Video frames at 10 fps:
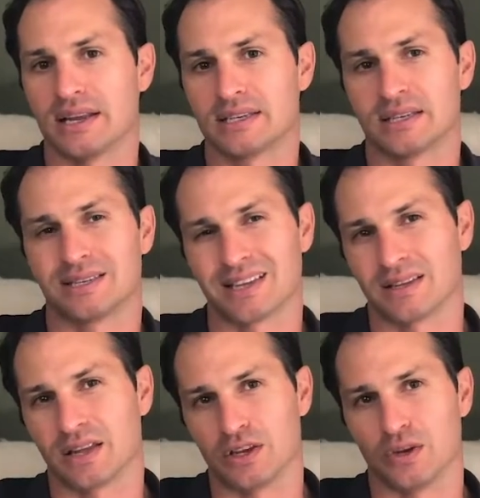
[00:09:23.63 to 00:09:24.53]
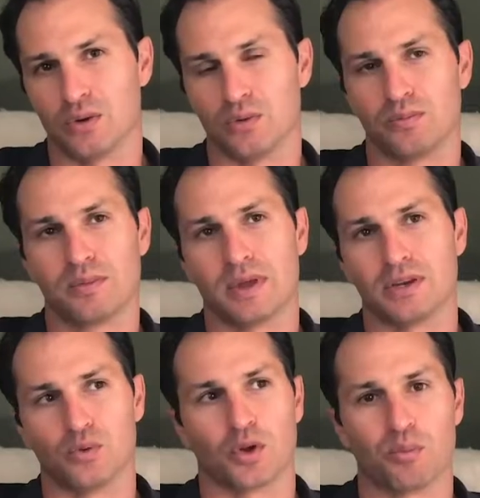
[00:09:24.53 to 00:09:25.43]
it's just they do
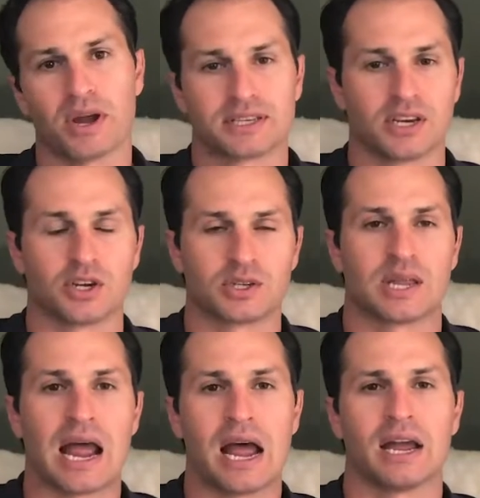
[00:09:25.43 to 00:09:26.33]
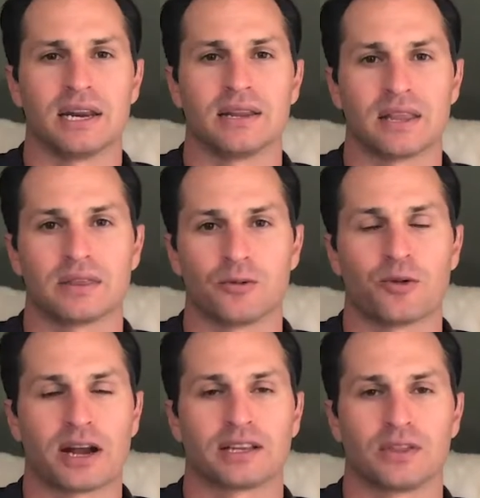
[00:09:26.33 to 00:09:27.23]
their best to hide the
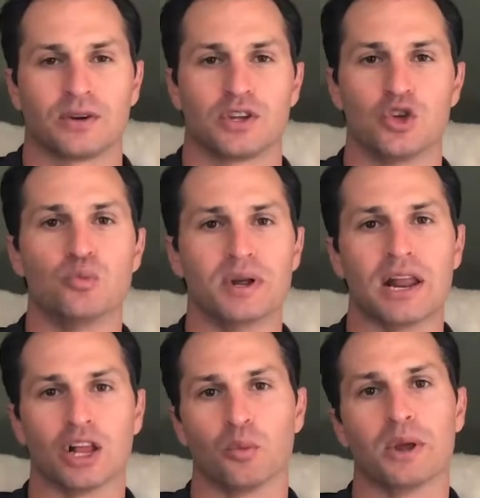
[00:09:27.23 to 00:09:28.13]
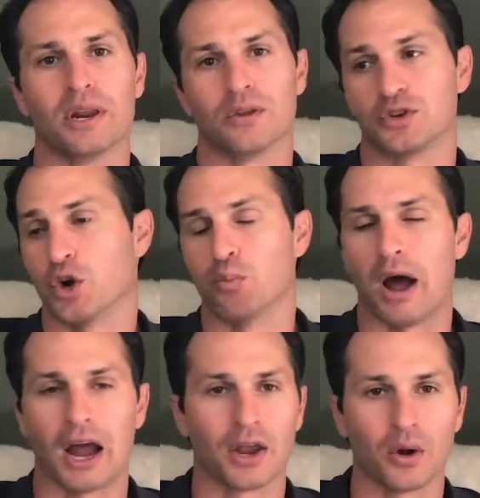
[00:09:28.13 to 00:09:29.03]
fact that there's human element, there's no
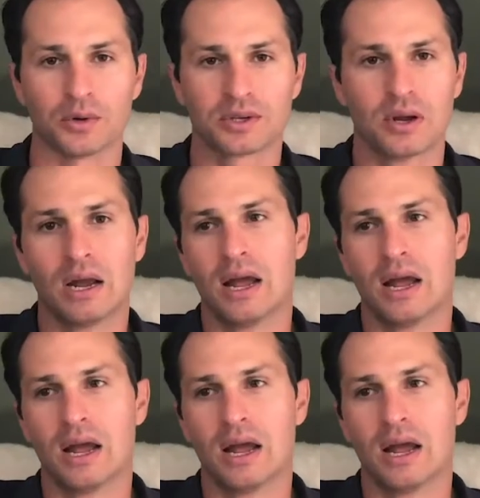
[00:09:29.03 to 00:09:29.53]
bios.